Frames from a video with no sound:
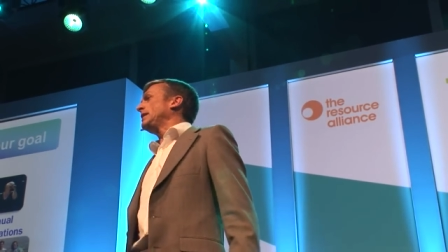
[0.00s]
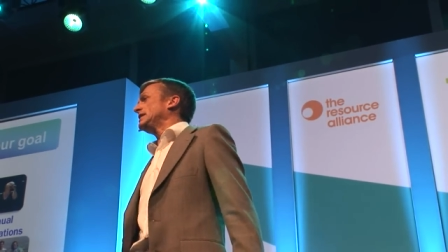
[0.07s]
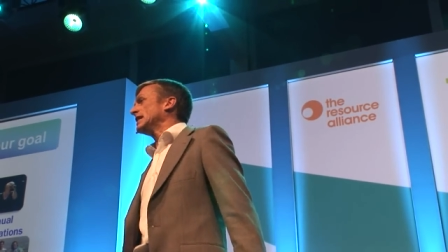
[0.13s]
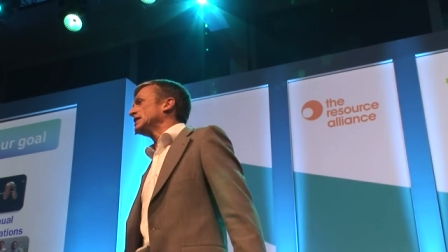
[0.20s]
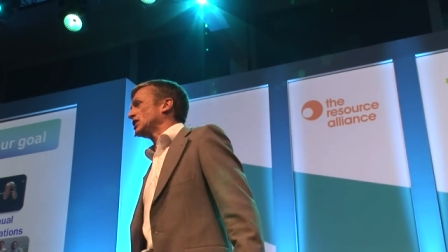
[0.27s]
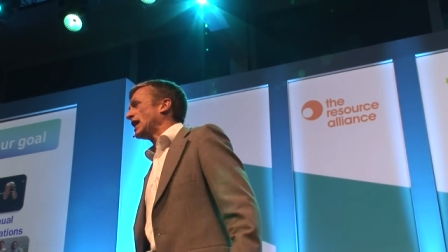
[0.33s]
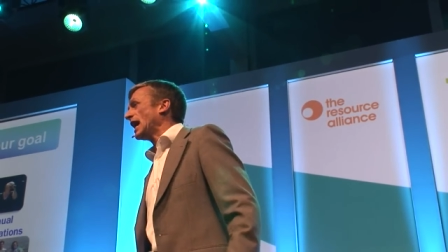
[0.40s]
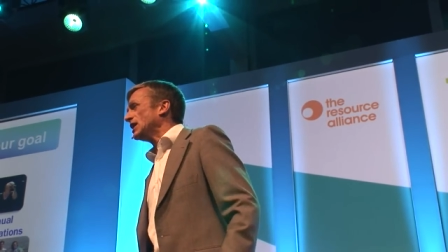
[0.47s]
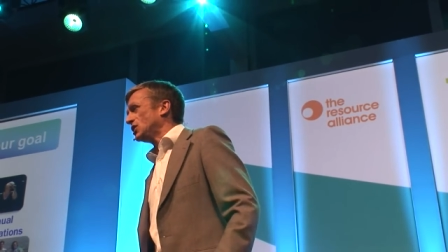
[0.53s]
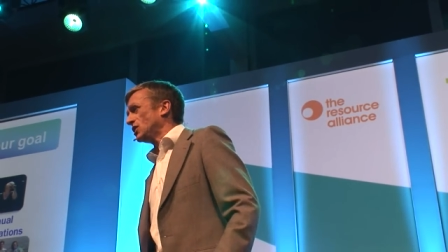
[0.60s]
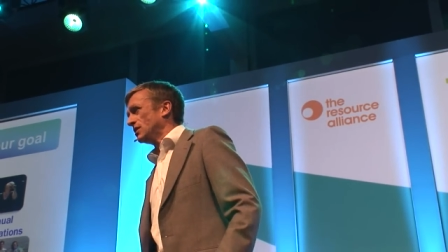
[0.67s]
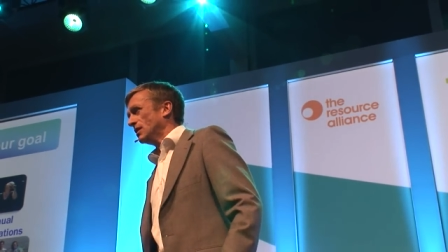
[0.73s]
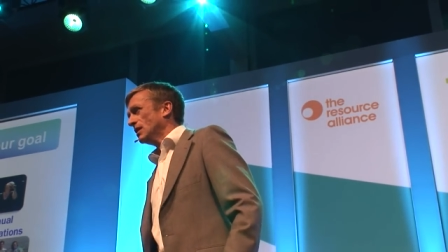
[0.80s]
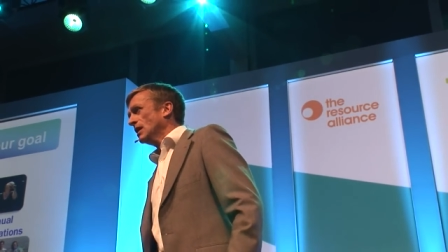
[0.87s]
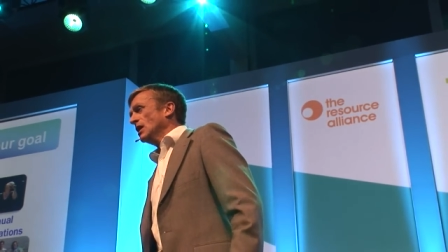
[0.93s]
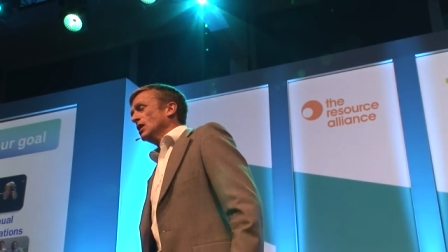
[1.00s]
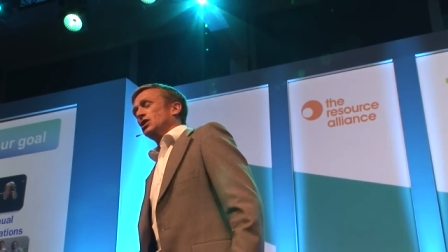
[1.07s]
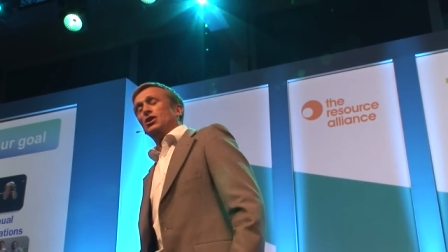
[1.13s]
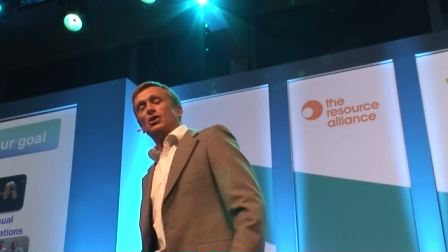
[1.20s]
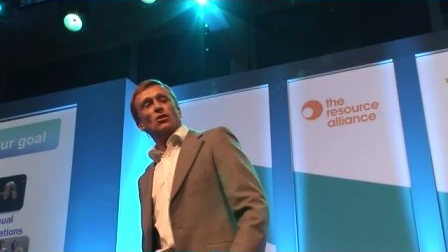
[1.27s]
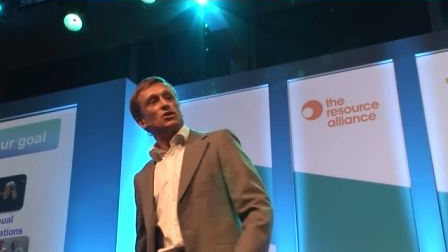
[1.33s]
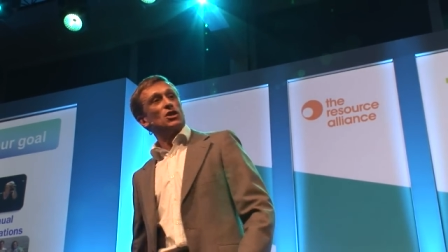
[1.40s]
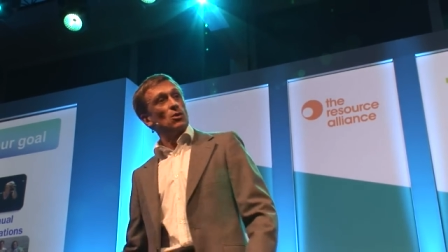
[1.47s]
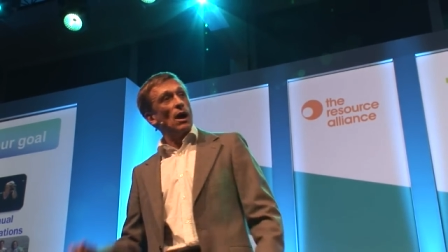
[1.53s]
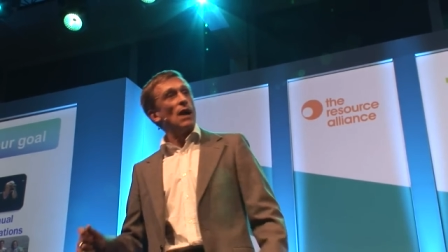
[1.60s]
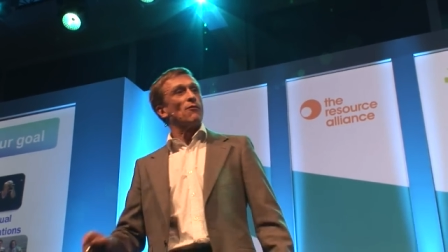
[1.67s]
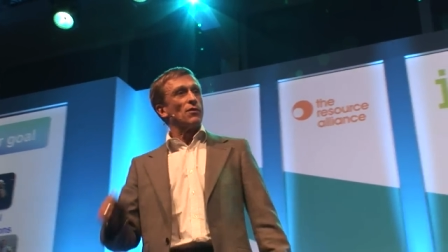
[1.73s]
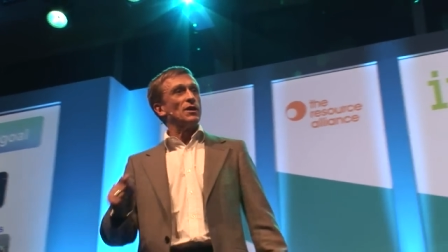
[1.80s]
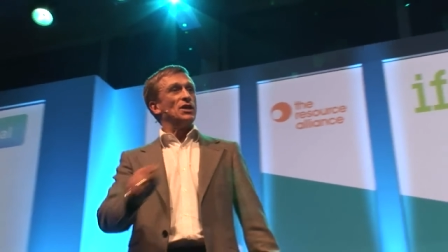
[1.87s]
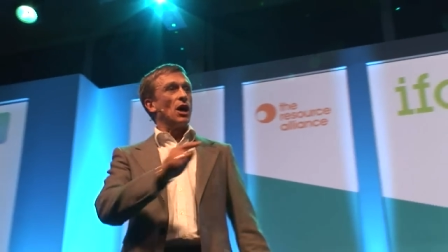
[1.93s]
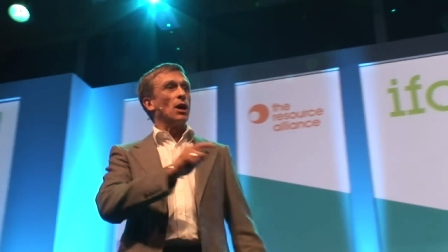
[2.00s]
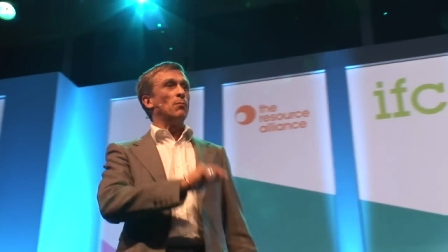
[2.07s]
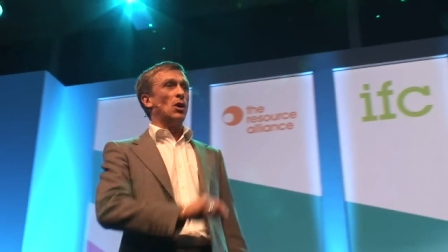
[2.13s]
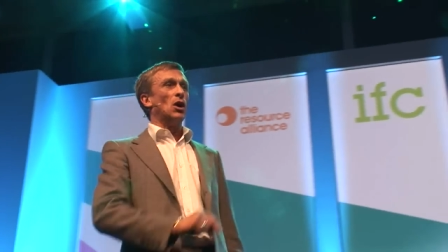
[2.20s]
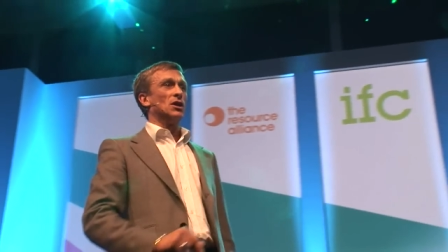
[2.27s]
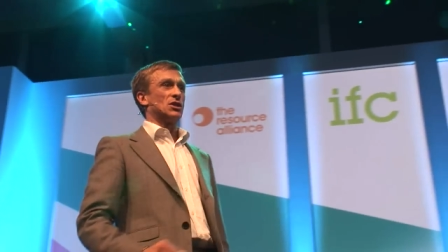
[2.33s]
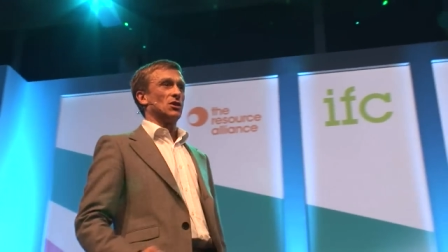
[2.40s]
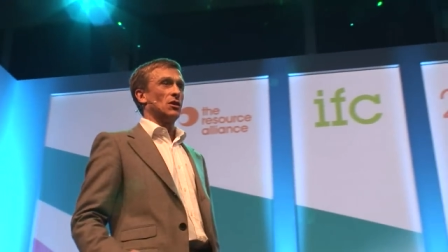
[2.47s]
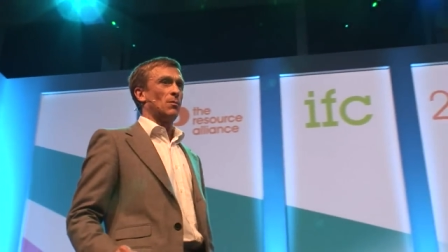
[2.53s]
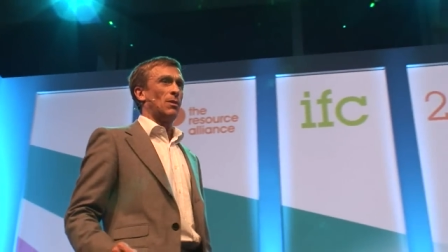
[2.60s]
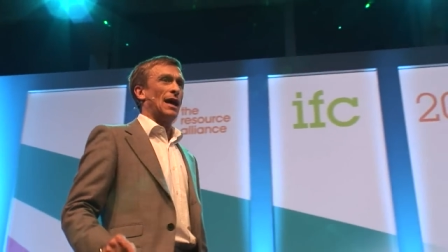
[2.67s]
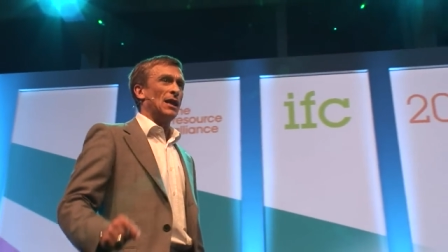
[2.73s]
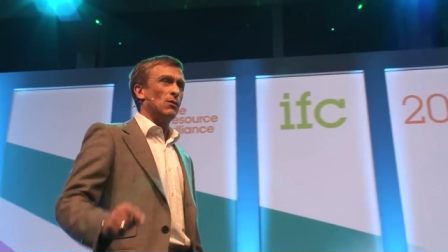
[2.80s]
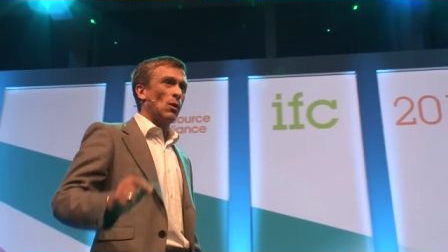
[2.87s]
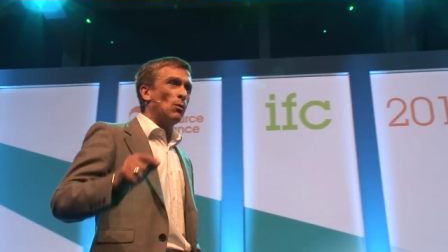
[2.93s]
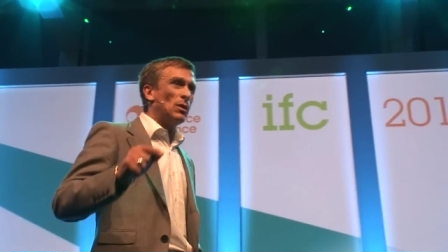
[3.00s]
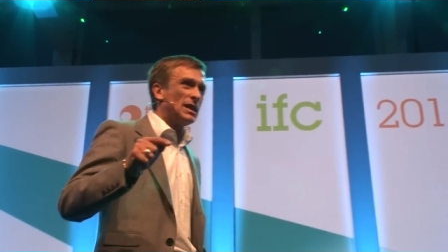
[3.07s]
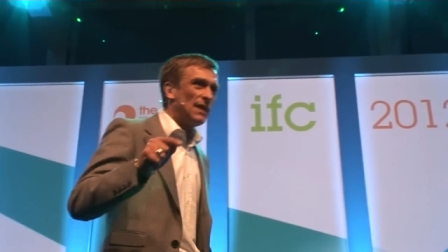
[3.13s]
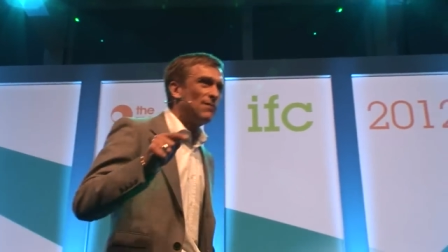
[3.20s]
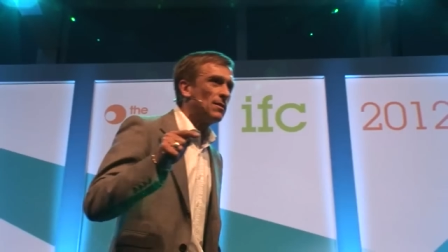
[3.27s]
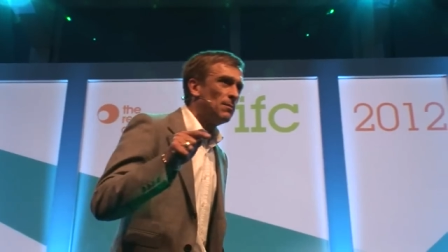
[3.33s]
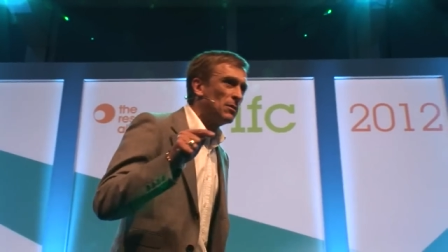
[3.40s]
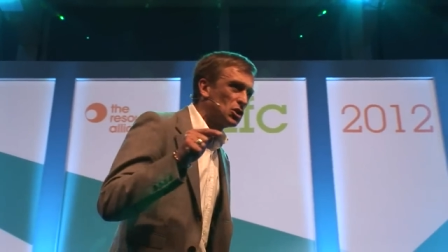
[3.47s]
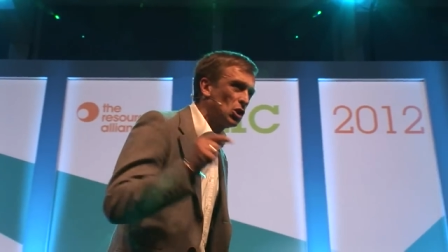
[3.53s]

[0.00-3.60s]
peace education you know, to every young person on the planet, when we give them the